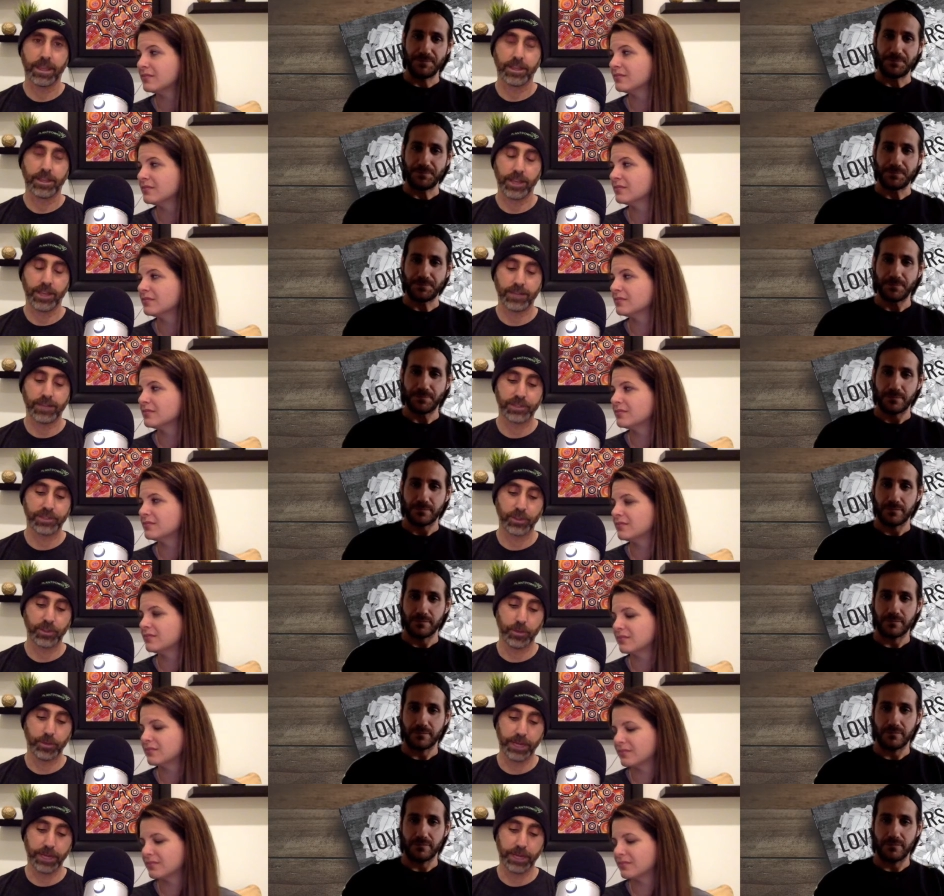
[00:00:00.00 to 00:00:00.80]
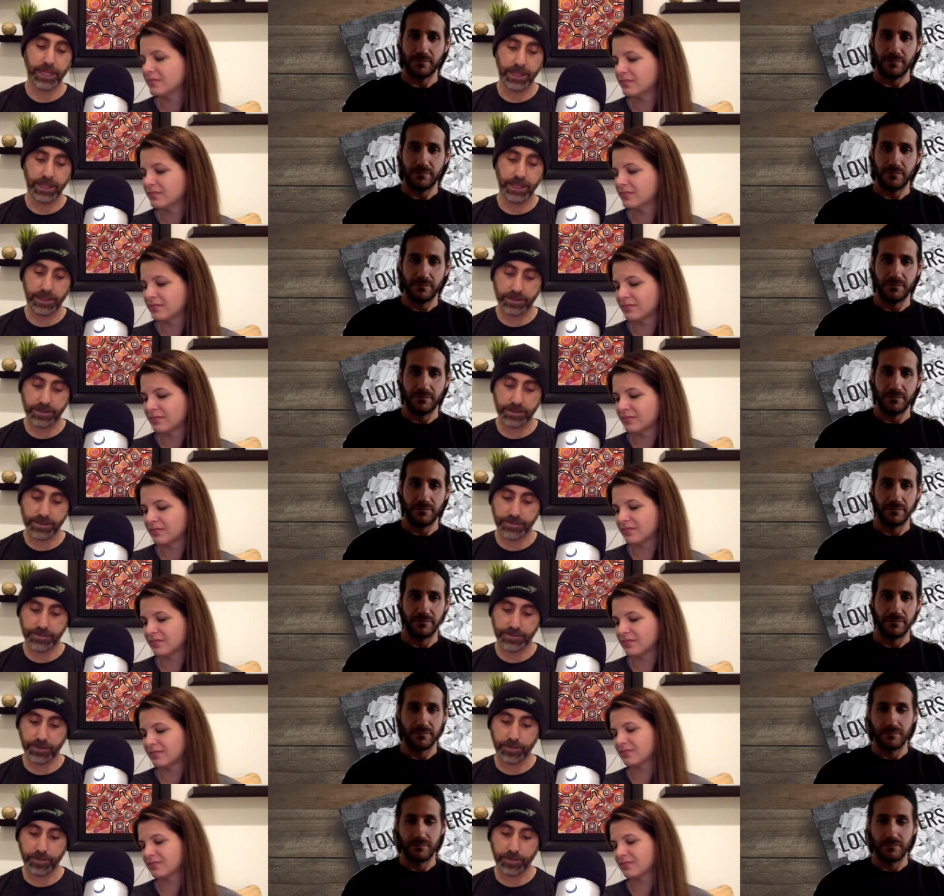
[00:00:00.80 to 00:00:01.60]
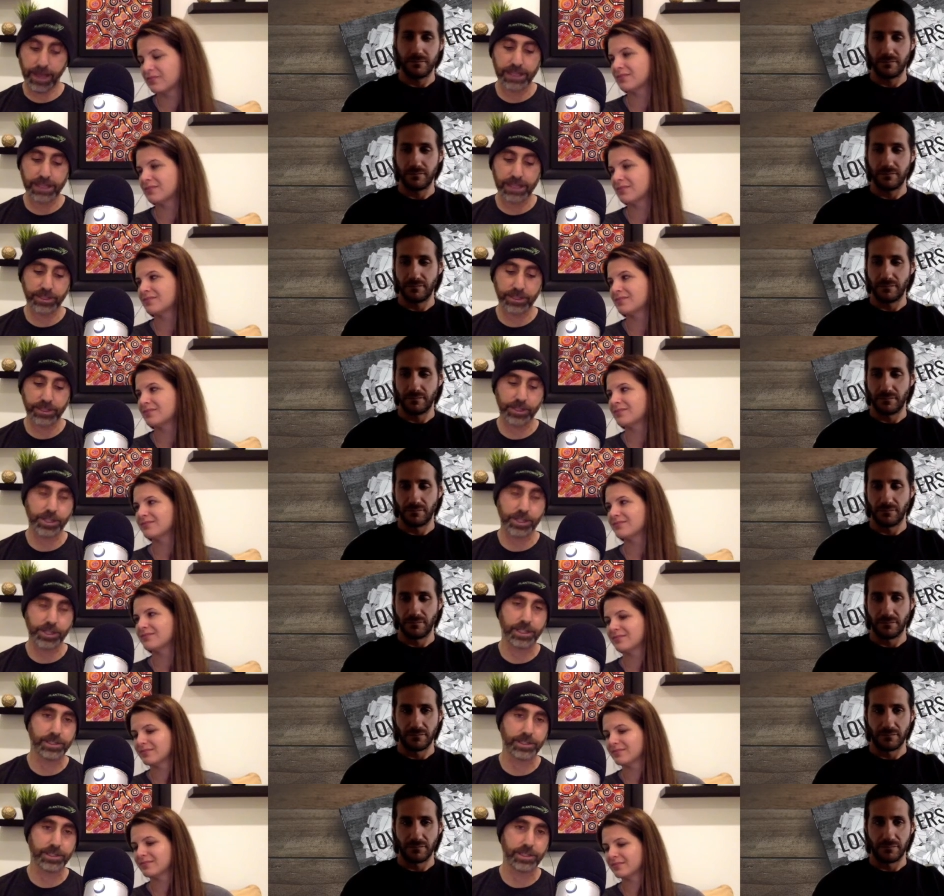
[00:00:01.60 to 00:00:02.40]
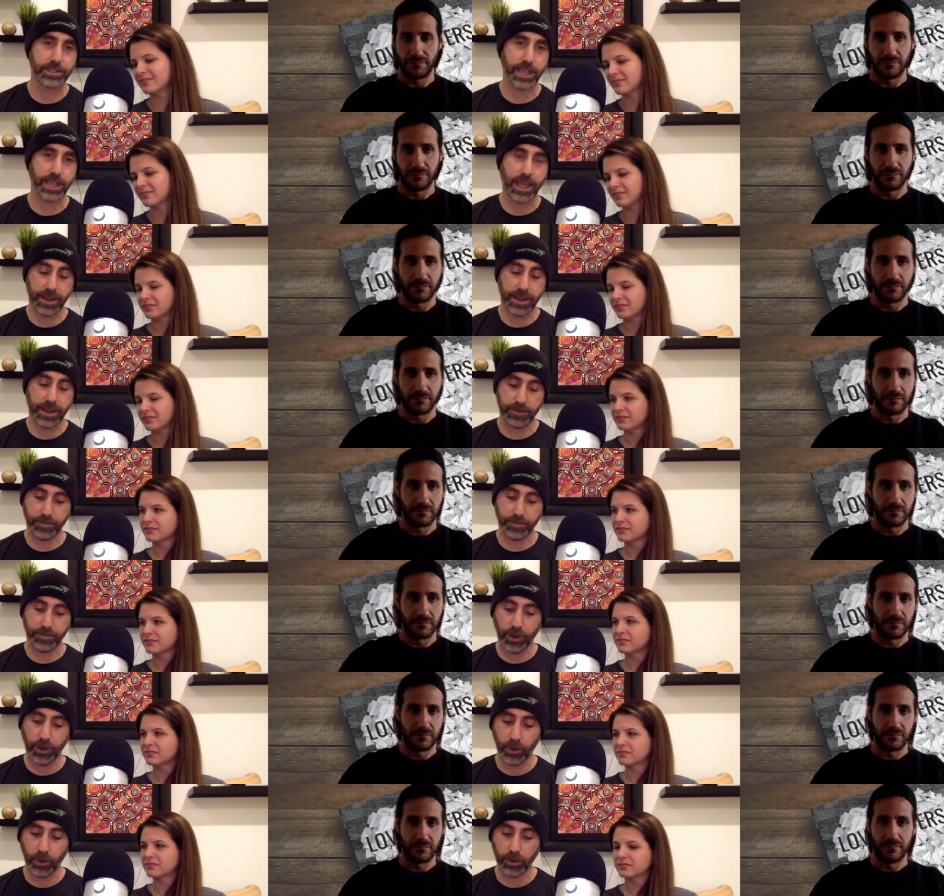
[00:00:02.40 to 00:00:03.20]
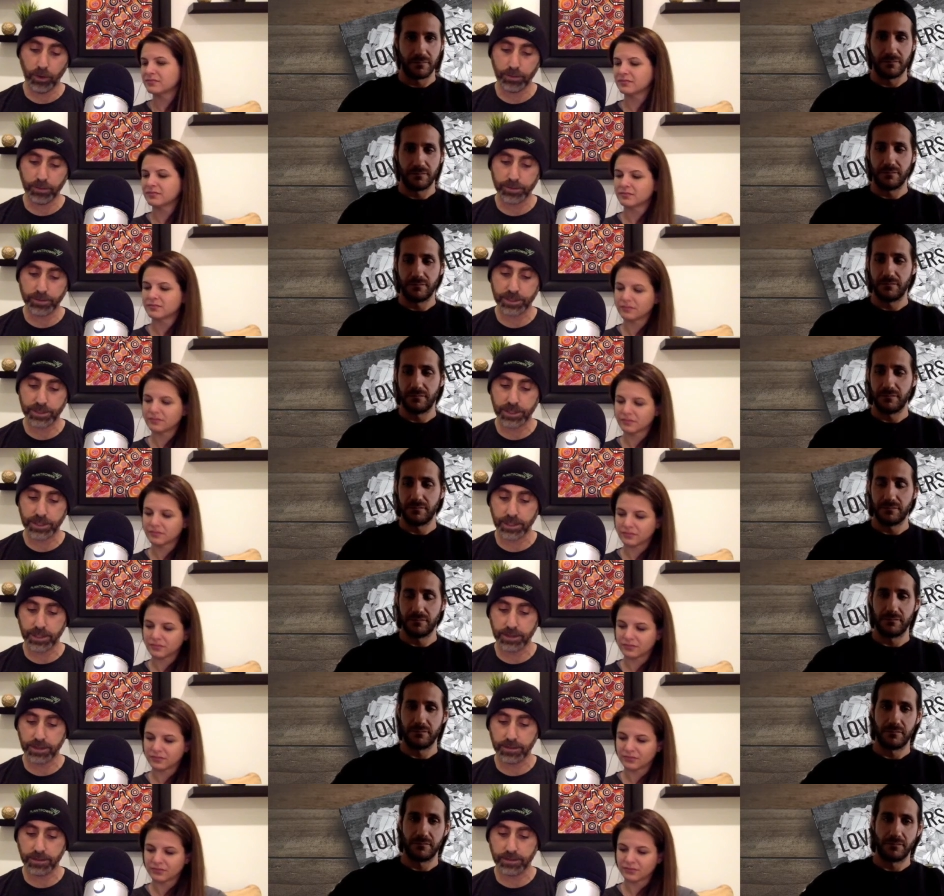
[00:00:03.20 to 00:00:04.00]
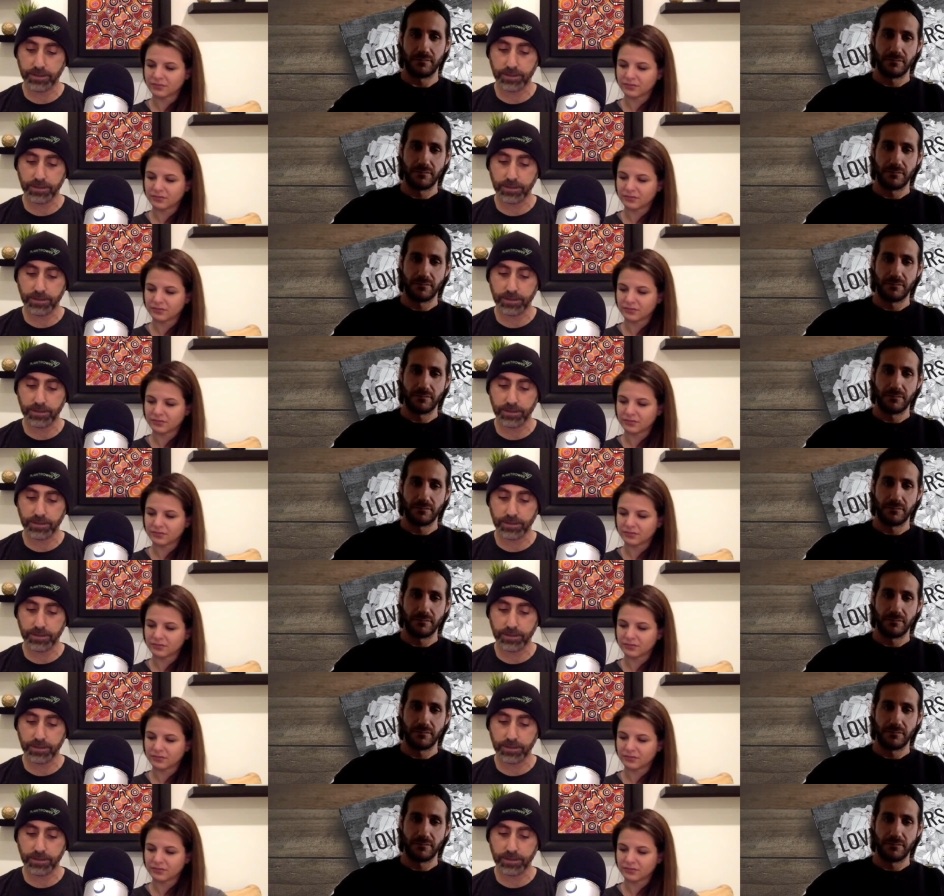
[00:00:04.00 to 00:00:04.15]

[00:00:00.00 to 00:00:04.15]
Speaker 1: you have so many different passages and poems and